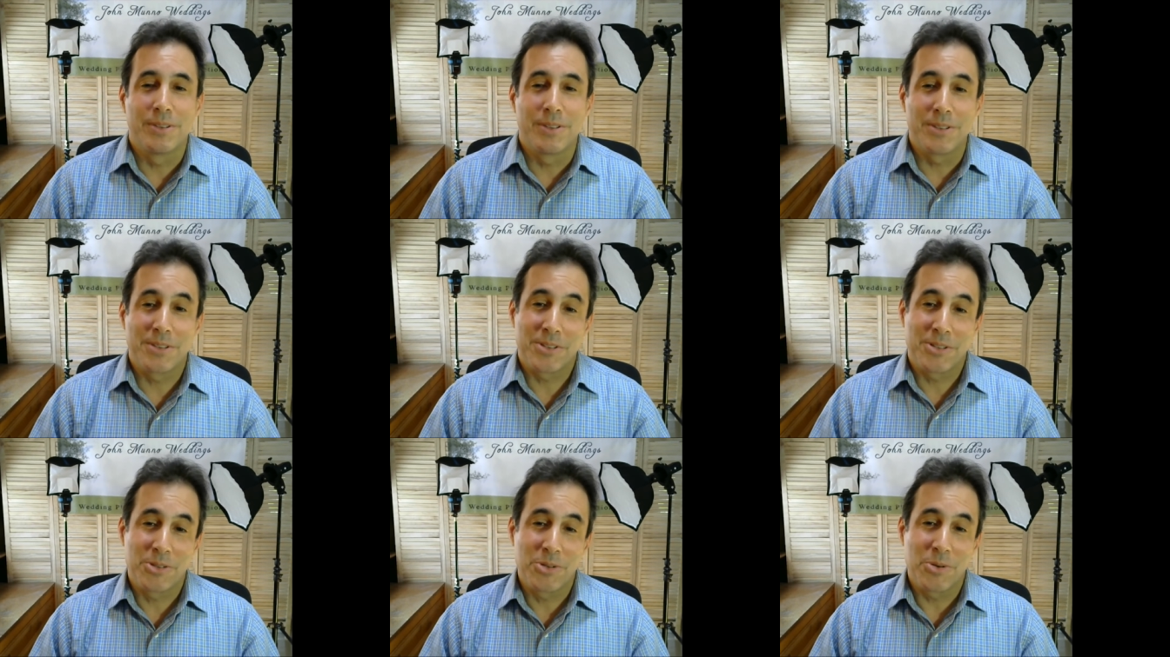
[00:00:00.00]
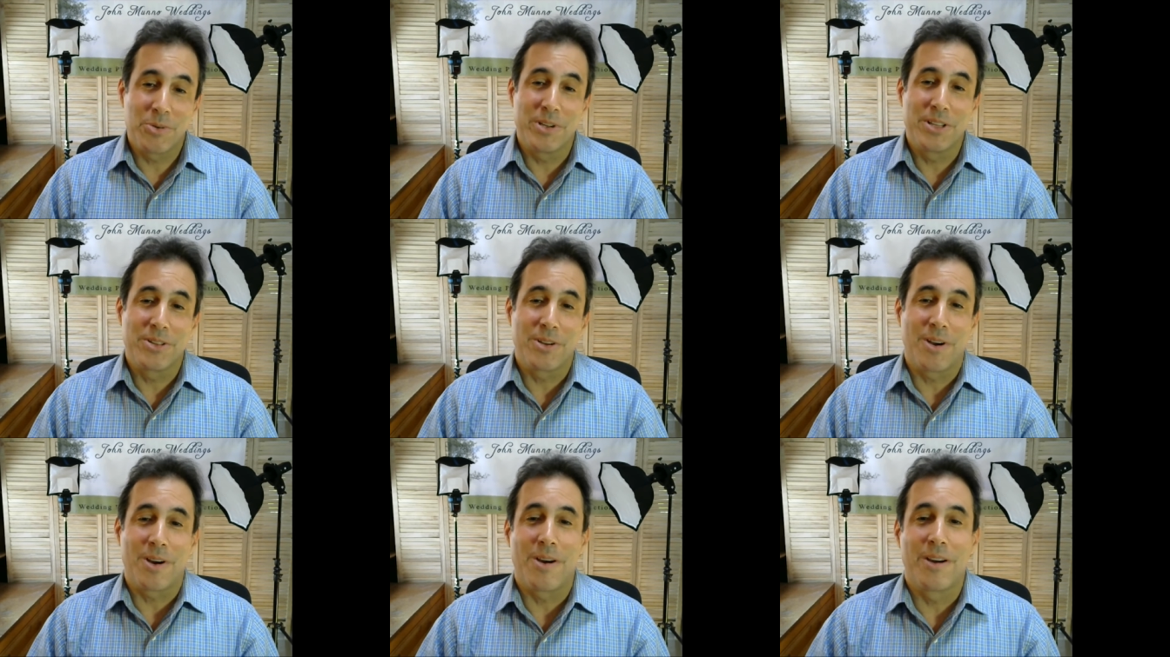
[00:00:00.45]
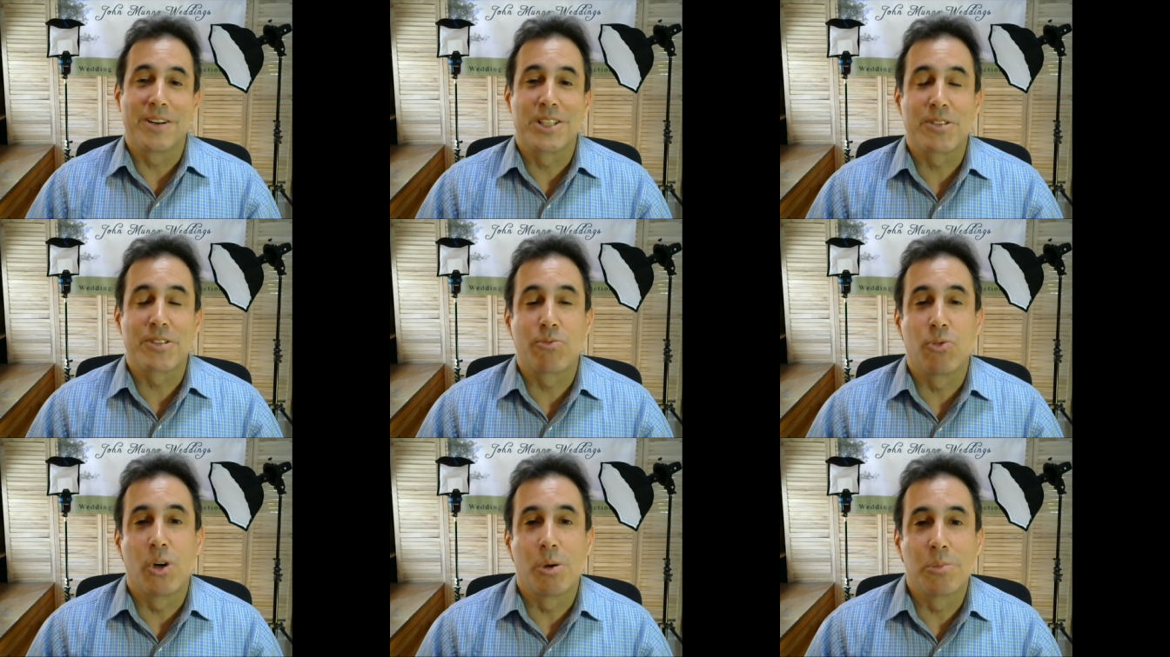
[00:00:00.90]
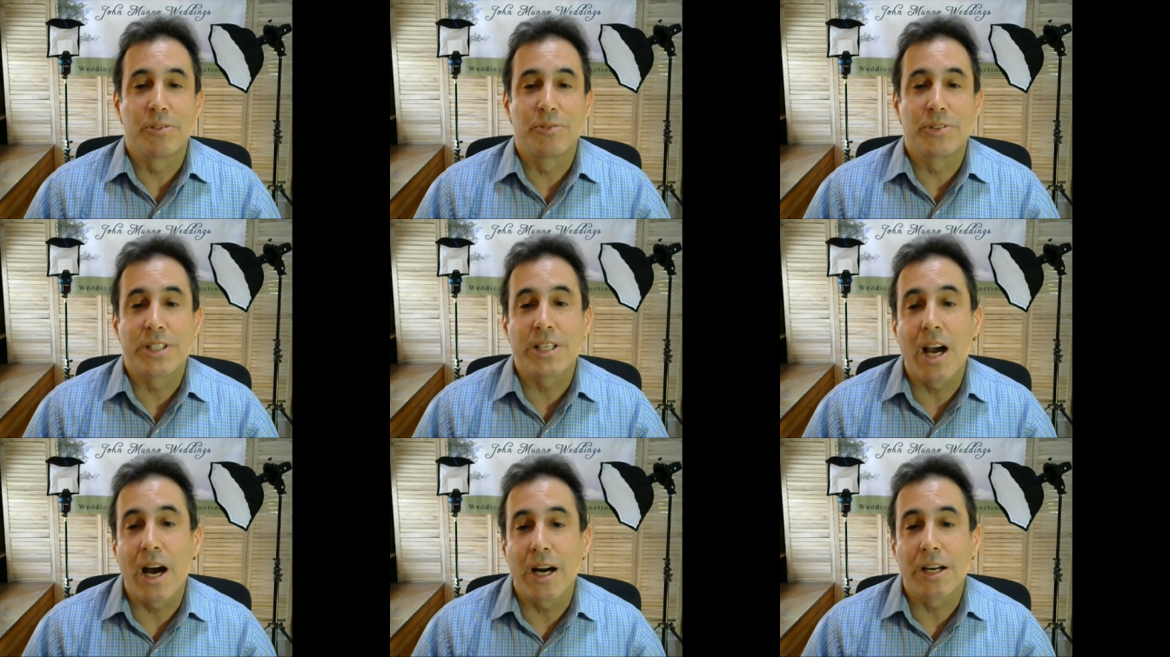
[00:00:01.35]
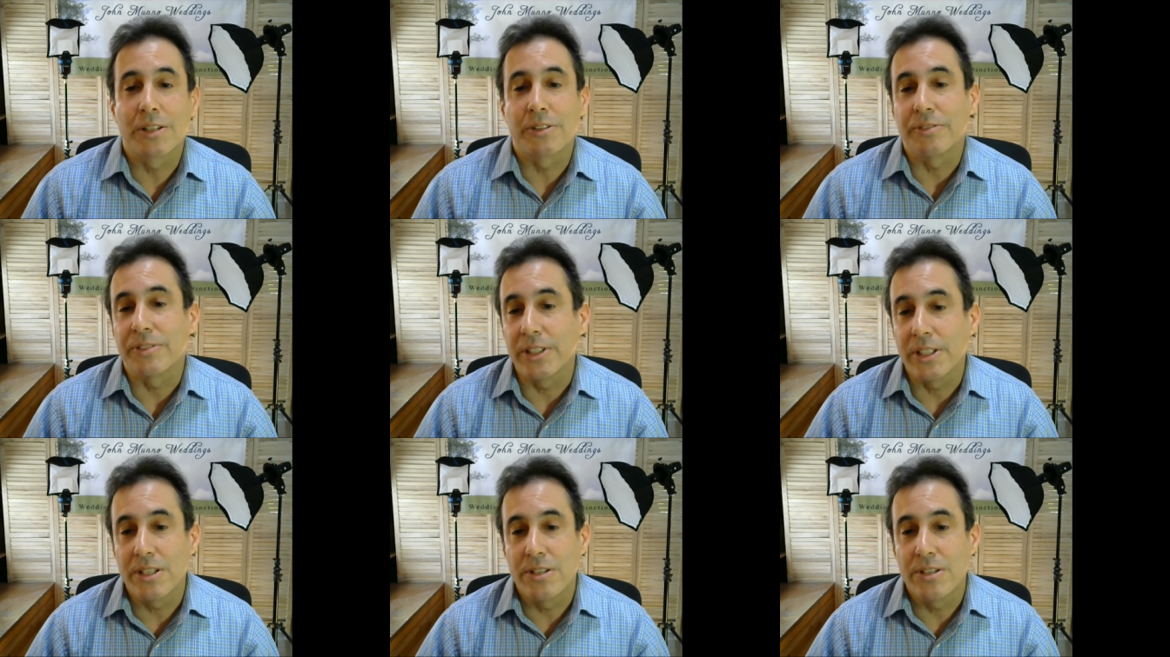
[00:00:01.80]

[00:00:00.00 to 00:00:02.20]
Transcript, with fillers: doing the hardest form of photography?